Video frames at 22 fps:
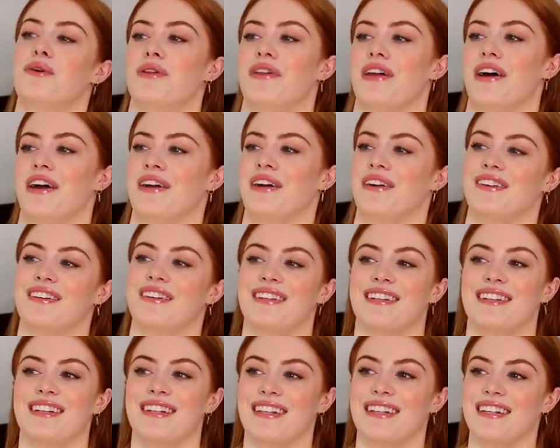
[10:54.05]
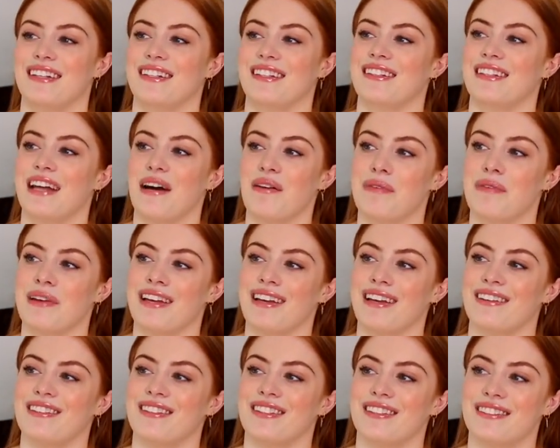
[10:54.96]
although that would
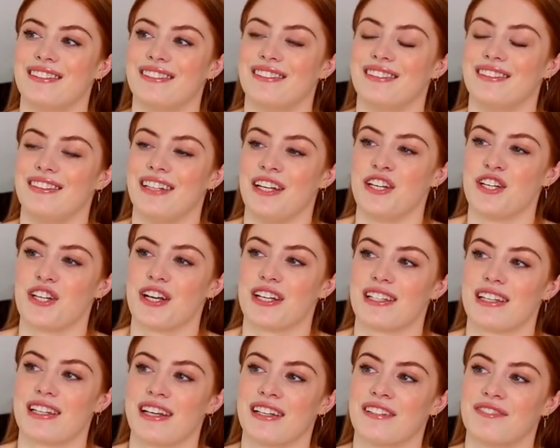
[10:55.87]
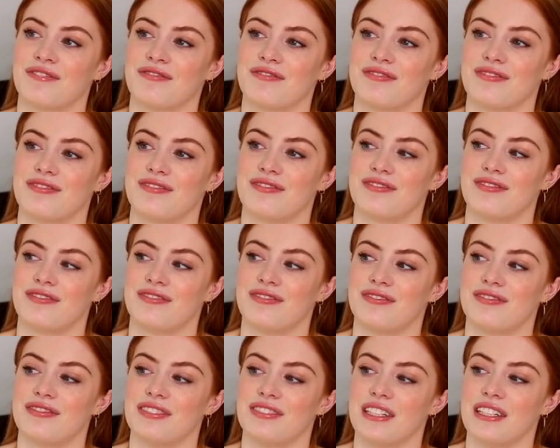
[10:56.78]
be interesting
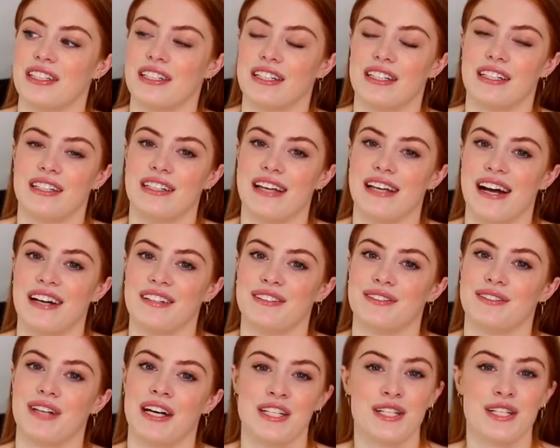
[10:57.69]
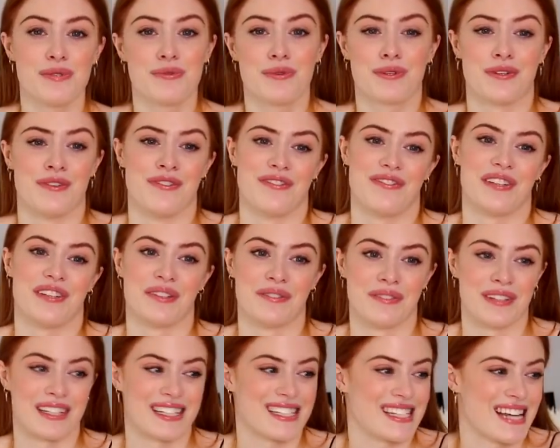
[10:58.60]
yeah, I just wouldn't
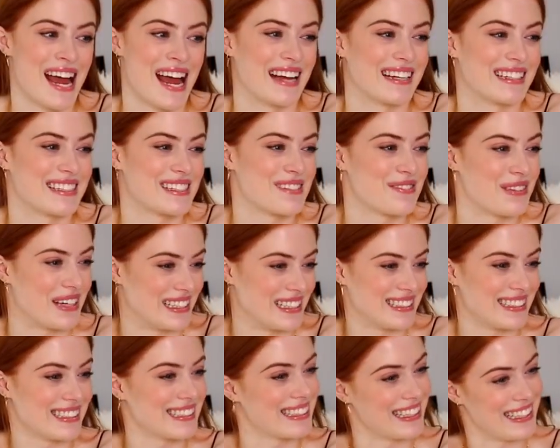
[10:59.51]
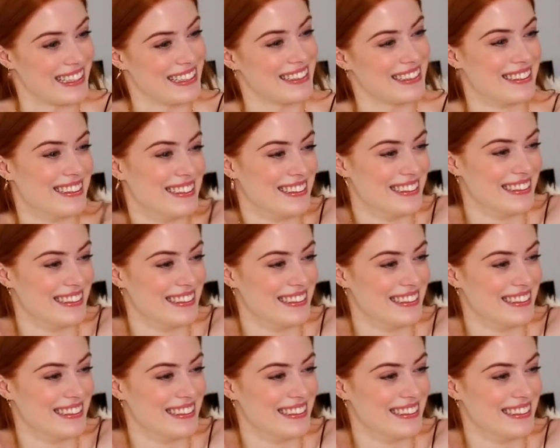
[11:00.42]
film the snacks basically.